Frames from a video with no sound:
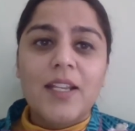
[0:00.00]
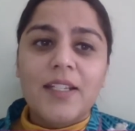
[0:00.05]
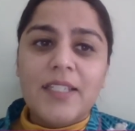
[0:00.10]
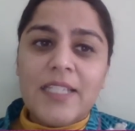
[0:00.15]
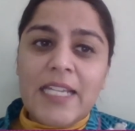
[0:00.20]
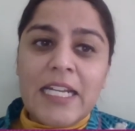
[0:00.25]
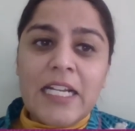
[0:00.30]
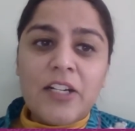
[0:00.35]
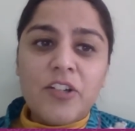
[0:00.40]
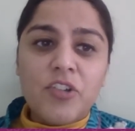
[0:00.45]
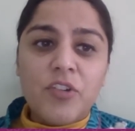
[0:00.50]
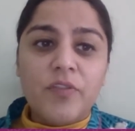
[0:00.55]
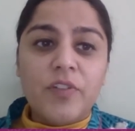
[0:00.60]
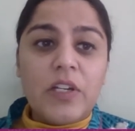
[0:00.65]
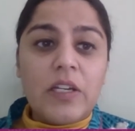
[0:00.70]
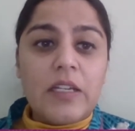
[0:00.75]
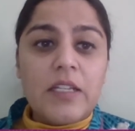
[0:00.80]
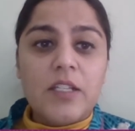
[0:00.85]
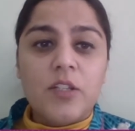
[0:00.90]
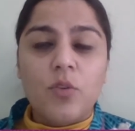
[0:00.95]

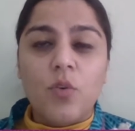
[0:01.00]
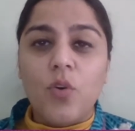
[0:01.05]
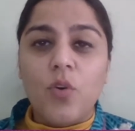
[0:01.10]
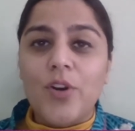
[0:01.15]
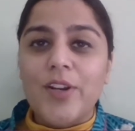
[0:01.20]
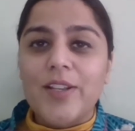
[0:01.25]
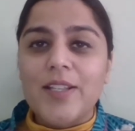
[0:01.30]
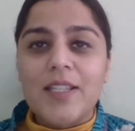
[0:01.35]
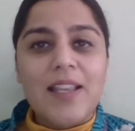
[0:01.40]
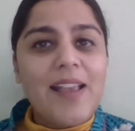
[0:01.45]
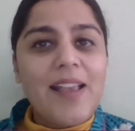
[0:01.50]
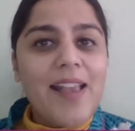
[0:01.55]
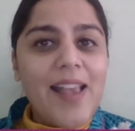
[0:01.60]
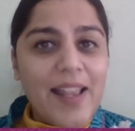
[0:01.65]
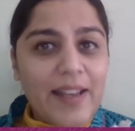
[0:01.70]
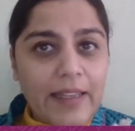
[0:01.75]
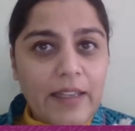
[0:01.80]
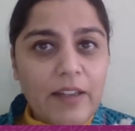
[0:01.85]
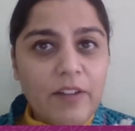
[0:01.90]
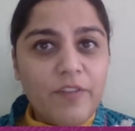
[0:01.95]
data-driven discourse,
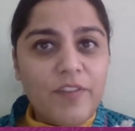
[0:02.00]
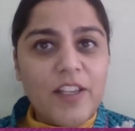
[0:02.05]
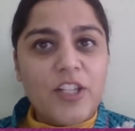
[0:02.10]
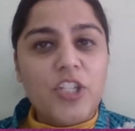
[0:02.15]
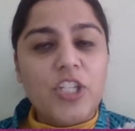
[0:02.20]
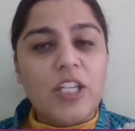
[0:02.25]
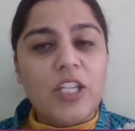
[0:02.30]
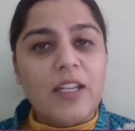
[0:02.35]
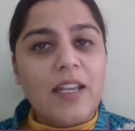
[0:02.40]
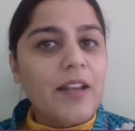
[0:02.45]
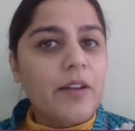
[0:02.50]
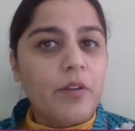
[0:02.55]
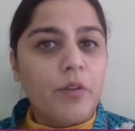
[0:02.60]
and innovation and